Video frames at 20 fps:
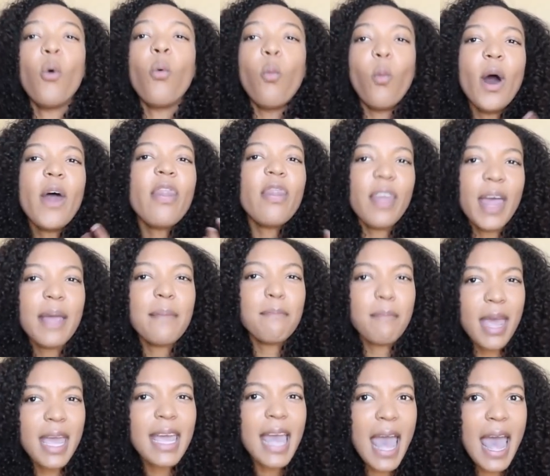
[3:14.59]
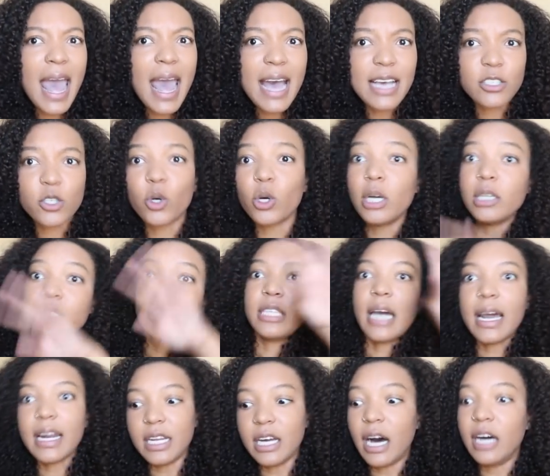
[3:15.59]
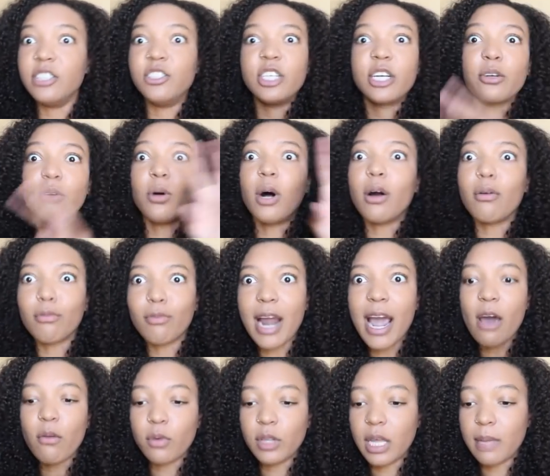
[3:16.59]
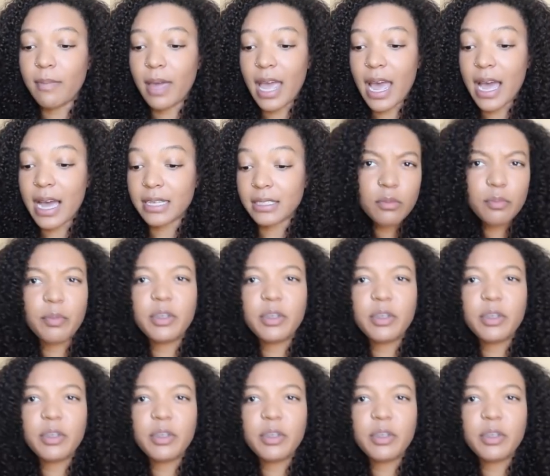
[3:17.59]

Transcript: what they may ask or kind of a general around what they may ask.